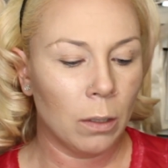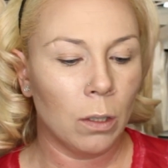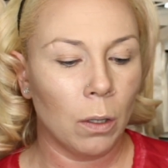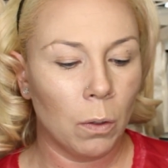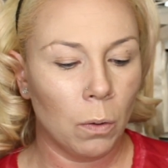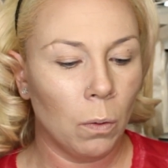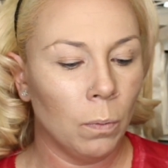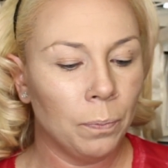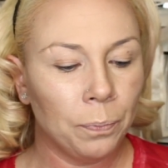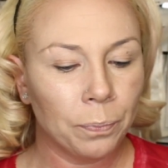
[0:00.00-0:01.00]
so
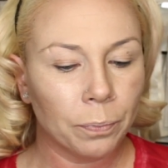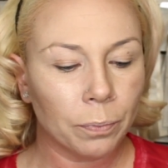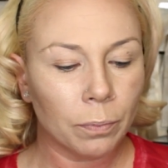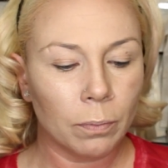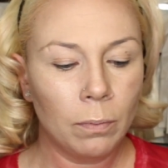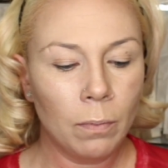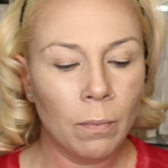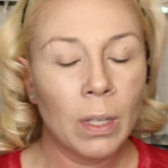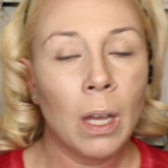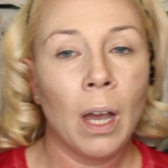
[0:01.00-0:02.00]

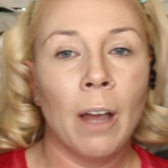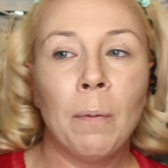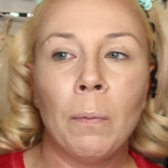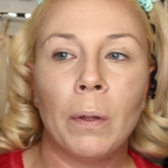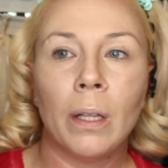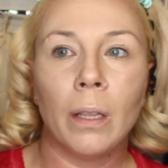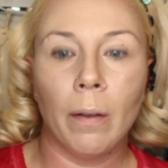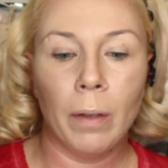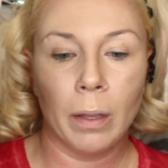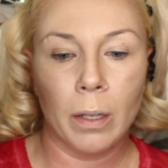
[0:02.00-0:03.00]
I've been really
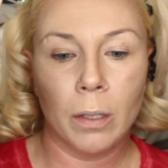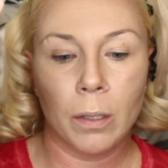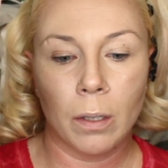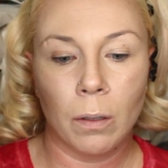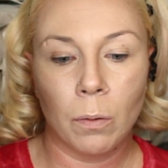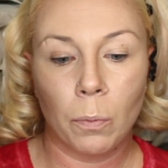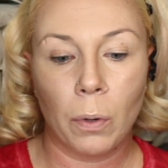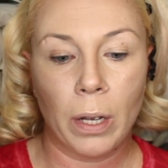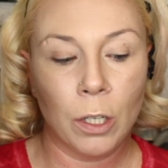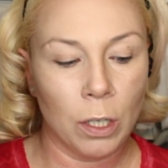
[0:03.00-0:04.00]
loving this
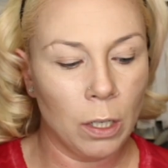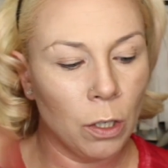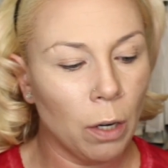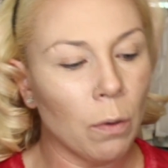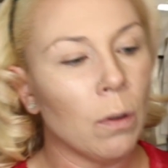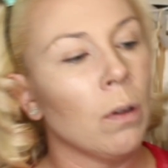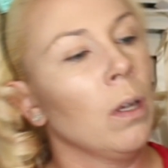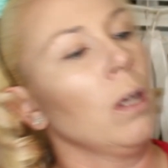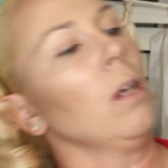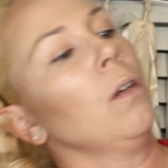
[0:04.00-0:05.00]
brush in general.
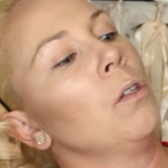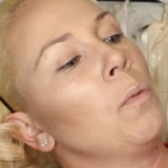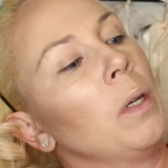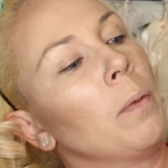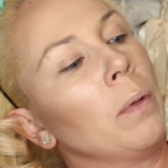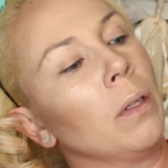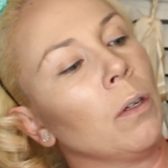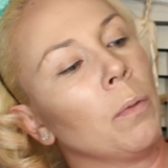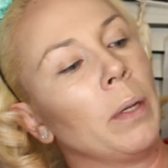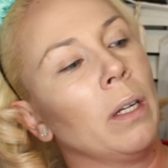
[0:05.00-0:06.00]
You just pick up a
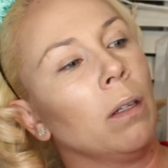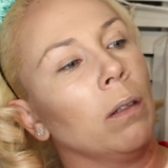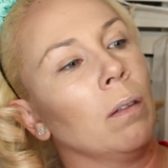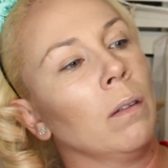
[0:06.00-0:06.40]
little bit